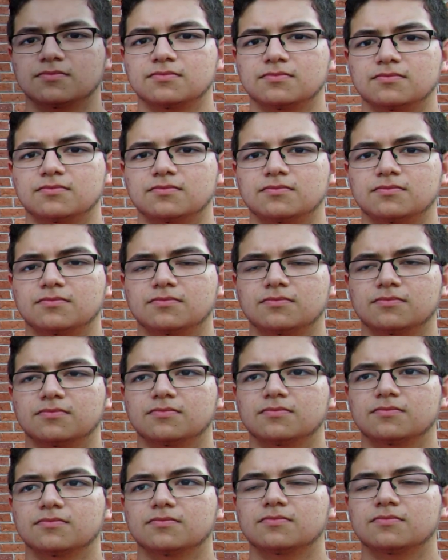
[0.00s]

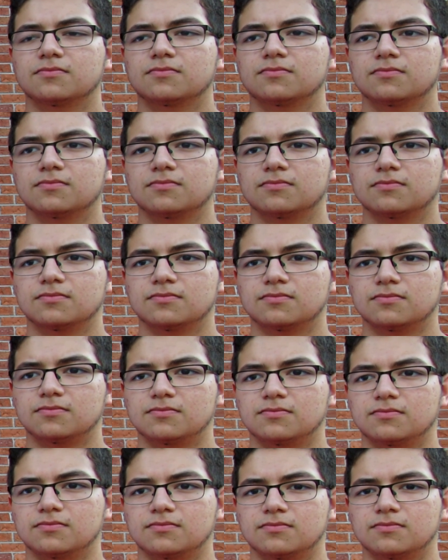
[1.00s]

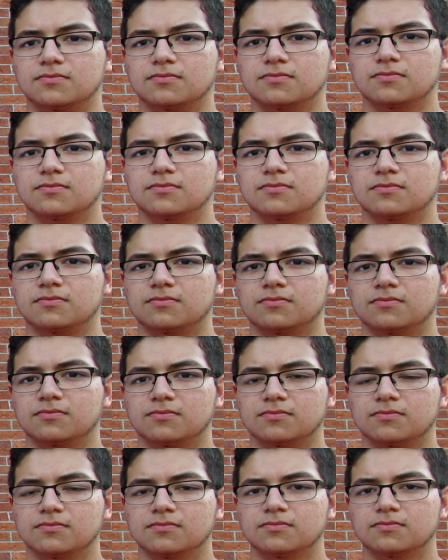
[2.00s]

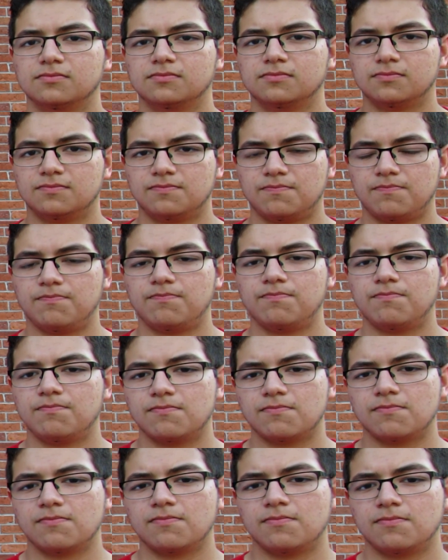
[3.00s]

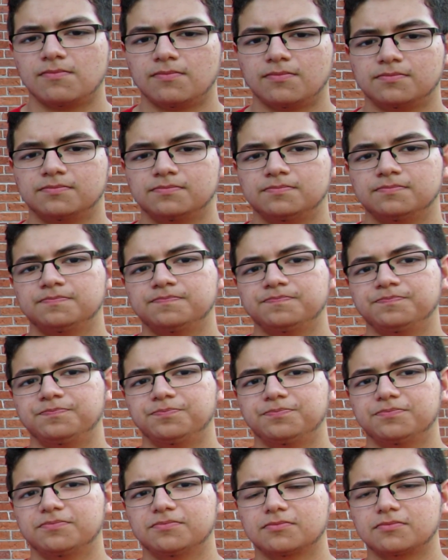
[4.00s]

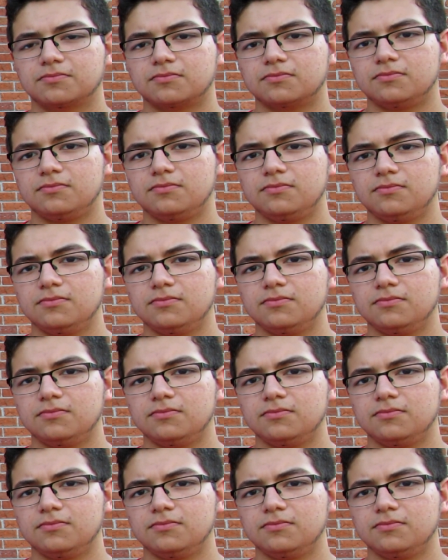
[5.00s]
No words are spoken by the person on screen.